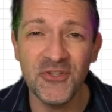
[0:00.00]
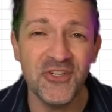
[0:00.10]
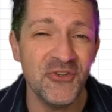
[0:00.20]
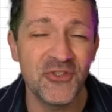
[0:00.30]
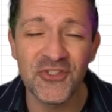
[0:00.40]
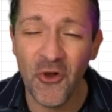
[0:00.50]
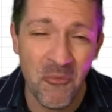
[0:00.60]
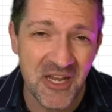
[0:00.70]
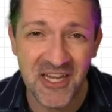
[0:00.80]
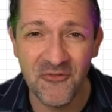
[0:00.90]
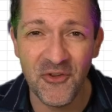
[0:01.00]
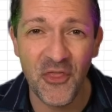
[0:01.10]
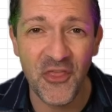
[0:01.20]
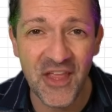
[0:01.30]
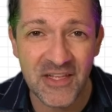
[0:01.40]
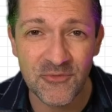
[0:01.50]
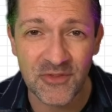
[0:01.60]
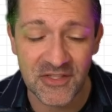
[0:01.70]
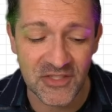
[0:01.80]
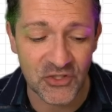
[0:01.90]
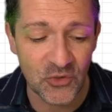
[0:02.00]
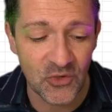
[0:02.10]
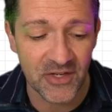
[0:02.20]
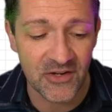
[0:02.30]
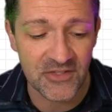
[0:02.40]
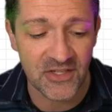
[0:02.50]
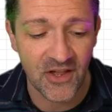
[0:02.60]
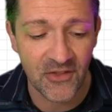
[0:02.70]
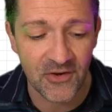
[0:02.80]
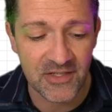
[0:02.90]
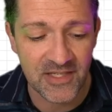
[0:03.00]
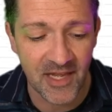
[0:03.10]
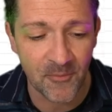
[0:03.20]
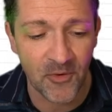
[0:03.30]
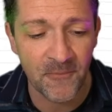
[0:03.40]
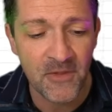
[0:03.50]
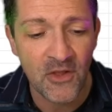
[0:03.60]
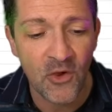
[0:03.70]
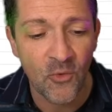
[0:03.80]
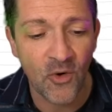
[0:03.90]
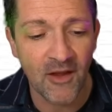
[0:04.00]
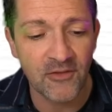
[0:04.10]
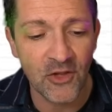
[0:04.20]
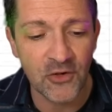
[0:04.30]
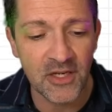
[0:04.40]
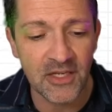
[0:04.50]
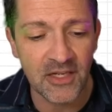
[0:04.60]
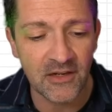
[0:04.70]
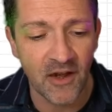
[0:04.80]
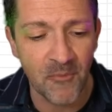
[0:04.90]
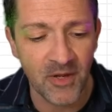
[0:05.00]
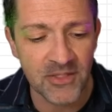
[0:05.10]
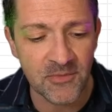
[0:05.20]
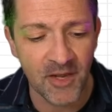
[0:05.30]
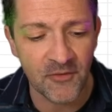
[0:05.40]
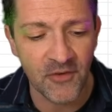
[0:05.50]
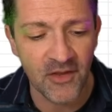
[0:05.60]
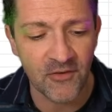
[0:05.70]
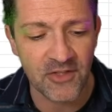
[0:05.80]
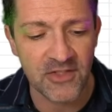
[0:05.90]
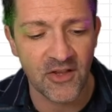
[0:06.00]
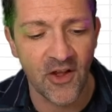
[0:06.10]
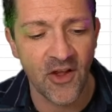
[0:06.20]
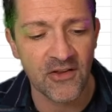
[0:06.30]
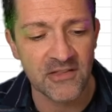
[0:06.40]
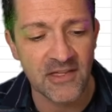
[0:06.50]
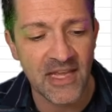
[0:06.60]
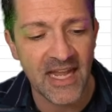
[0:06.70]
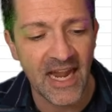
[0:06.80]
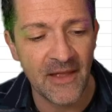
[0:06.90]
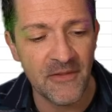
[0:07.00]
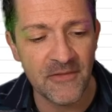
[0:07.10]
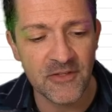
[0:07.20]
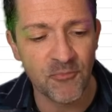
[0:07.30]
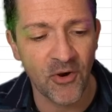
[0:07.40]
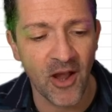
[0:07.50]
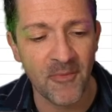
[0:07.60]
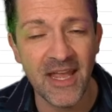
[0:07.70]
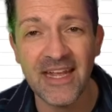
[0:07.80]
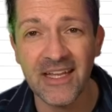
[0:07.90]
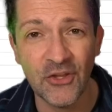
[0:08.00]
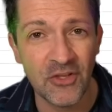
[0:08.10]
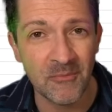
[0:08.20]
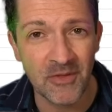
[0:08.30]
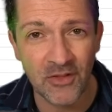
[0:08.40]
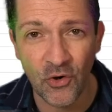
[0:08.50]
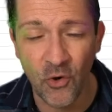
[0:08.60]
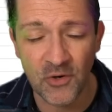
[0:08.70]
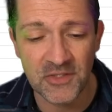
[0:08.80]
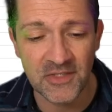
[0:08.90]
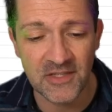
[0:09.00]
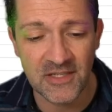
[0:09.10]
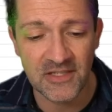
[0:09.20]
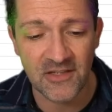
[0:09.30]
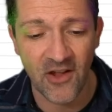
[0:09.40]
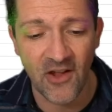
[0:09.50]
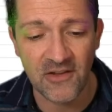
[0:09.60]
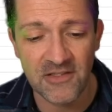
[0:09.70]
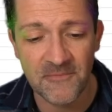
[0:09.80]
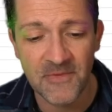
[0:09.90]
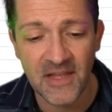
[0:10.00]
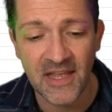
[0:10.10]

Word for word: But you can do so many different things with this tool. Here's another example where I've loaded in a bunch of my favorite songs, and then this prompt, hey, can you give me the chords to these songs?